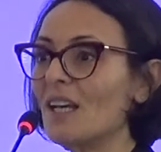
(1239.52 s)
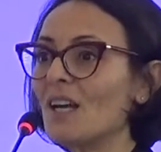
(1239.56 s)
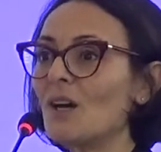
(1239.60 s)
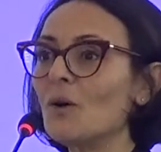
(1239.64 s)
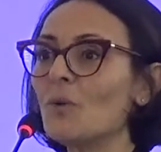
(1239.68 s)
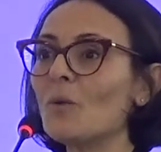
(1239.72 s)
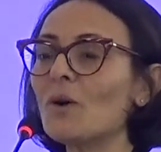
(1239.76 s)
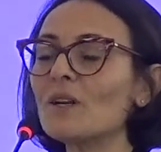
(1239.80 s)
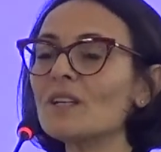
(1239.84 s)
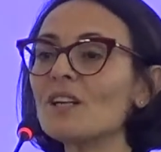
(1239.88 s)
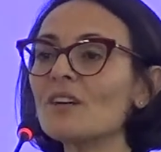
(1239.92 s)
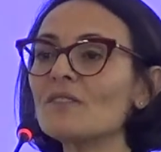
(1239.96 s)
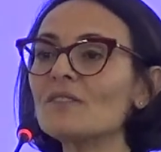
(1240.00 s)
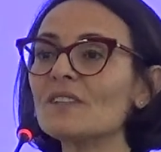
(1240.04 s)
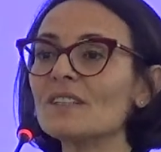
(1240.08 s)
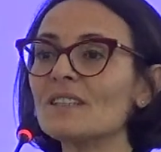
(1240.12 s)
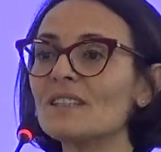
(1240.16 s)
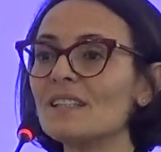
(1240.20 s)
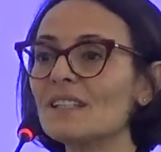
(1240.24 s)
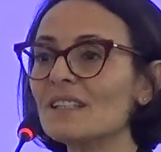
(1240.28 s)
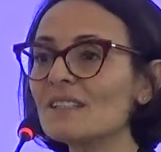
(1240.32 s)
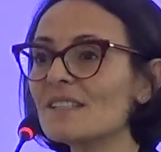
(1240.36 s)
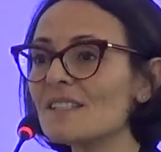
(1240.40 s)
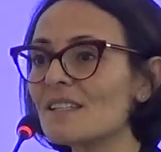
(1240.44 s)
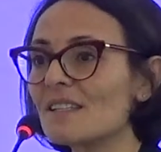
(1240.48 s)
One of the
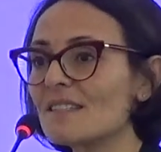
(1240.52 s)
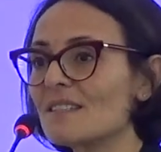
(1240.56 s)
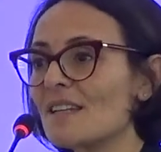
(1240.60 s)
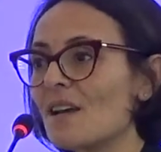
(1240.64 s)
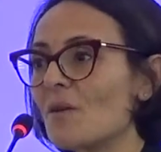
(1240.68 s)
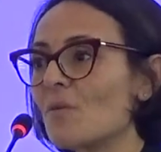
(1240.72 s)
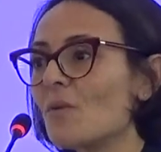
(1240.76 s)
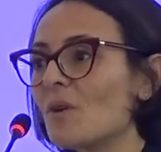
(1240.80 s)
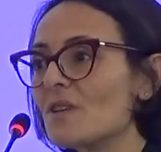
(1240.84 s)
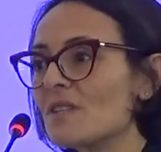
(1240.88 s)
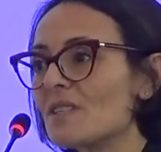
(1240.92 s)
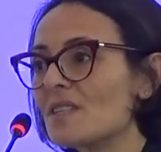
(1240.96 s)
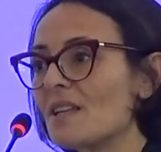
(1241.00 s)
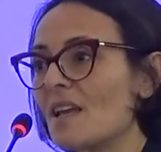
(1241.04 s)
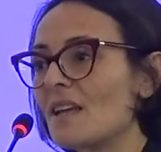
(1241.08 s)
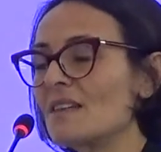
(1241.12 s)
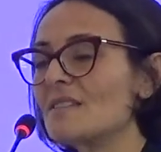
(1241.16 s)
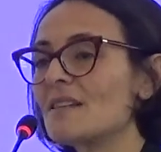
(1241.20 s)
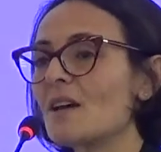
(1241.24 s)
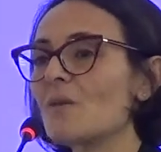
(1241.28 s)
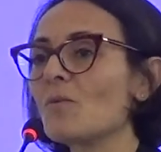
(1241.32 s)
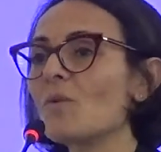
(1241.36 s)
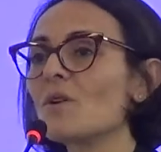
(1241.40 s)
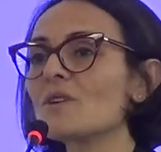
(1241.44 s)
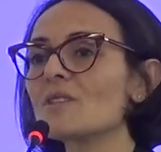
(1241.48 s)
things that I was
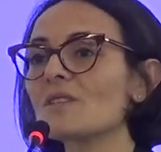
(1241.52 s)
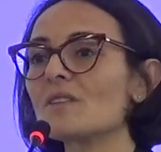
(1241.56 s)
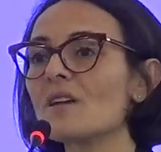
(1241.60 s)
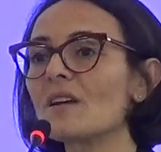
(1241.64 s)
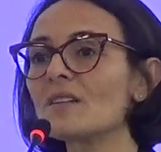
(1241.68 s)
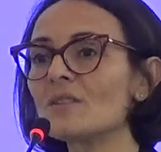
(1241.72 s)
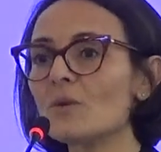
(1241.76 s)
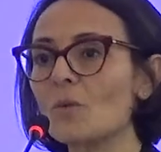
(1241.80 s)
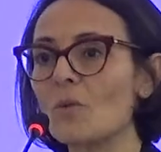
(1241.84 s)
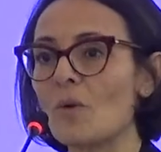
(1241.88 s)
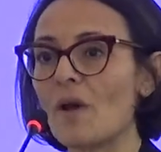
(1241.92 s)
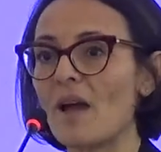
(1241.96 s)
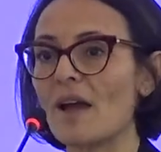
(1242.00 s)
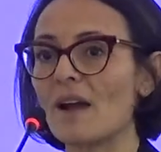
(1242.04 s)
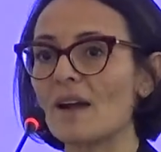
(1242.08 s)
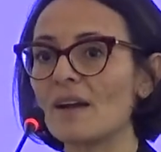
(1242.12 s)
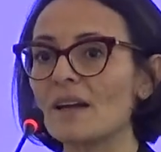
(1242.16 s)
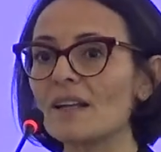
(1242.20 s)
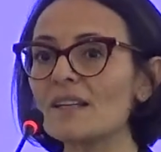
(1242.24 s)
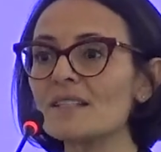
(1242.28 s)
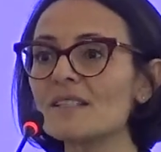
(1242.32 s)
said I was not aware